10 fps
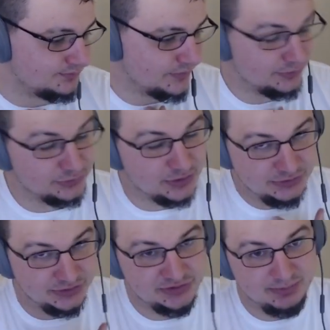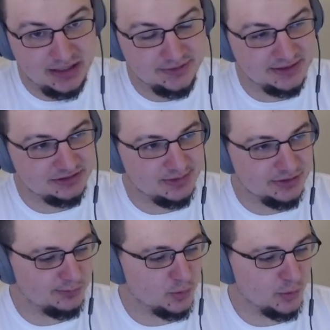There's also some bad things about the
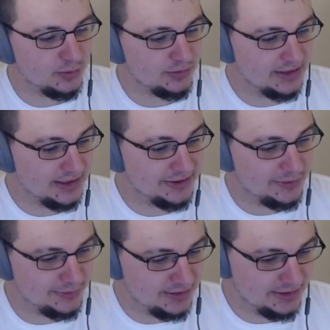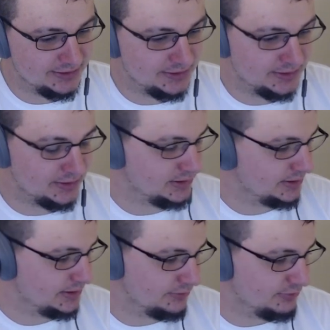portal that I don't like,
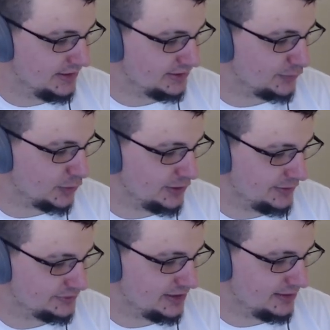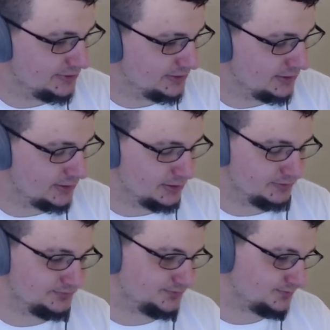but that's for another topic.
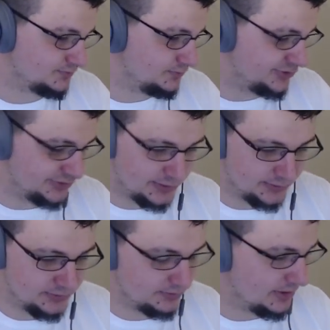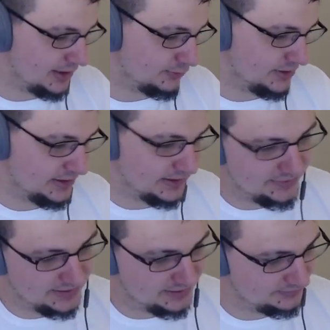So I
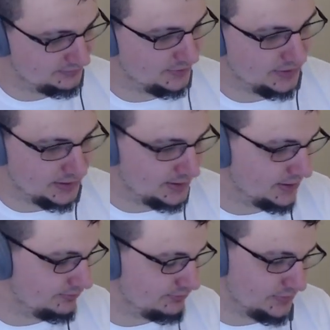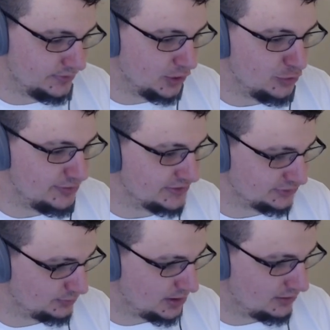think Ole Miss will
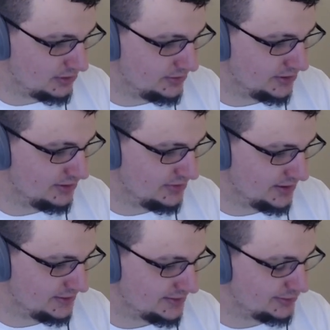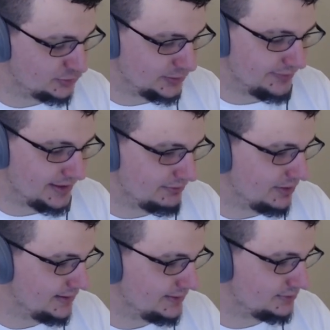probably end up being a top 25
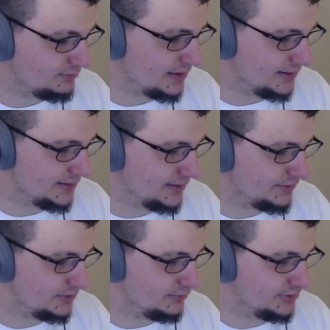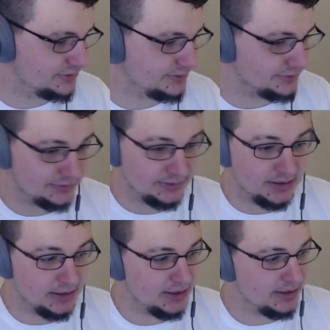class by the end of it, which is
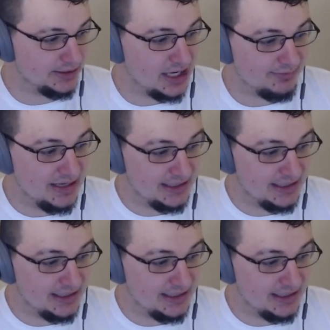not bad